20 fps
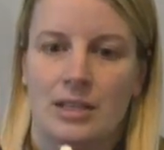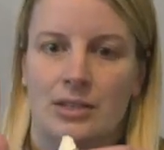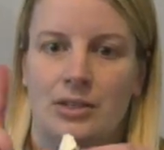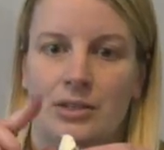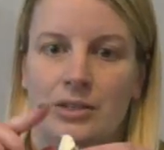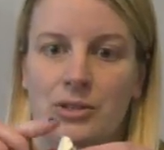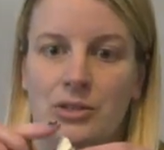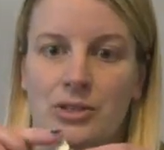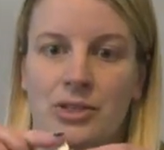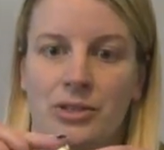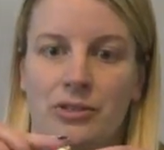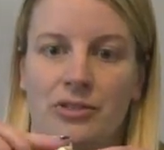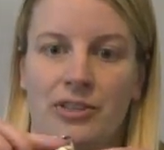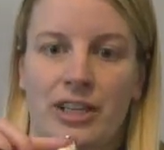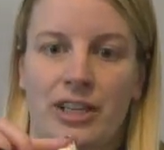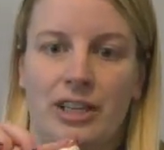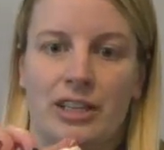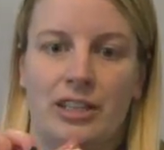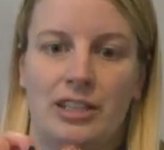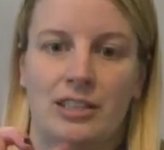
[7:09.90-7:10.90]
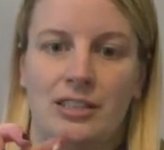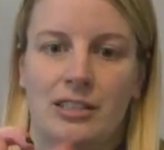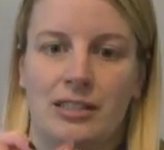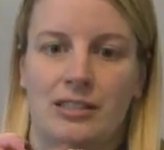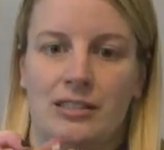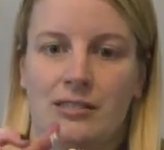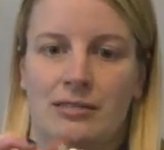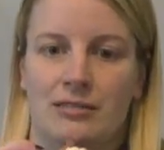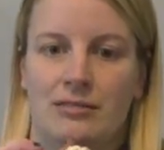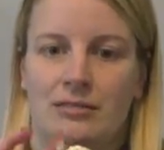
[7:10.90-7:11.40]
Use your
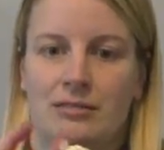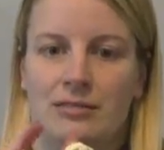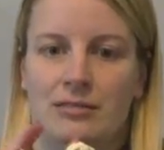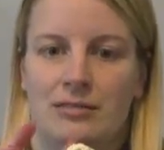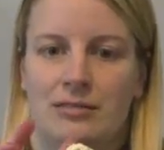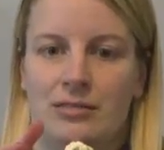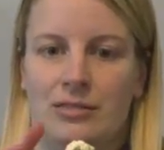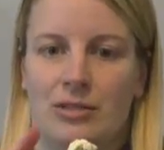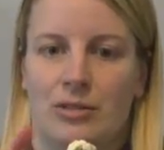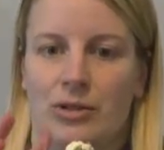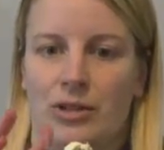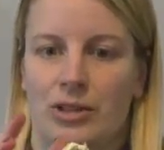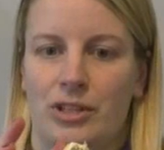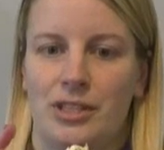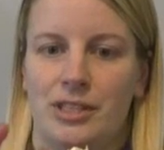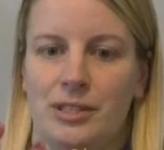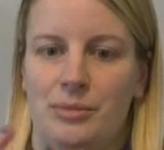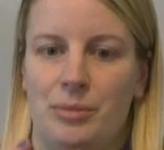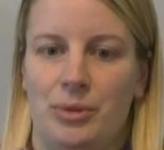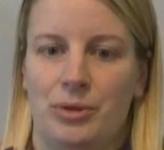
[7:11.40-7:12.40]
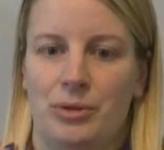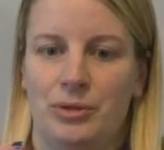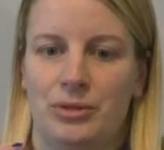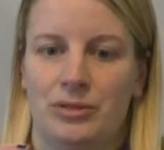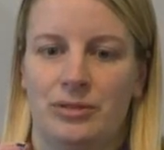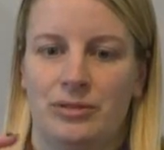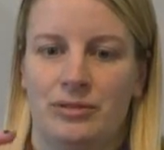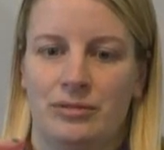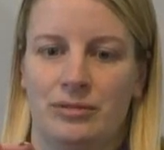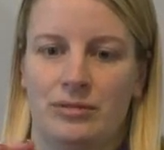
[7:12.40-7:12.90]
fingers or the
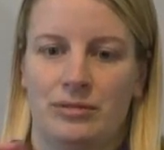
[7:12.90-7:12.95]
spoon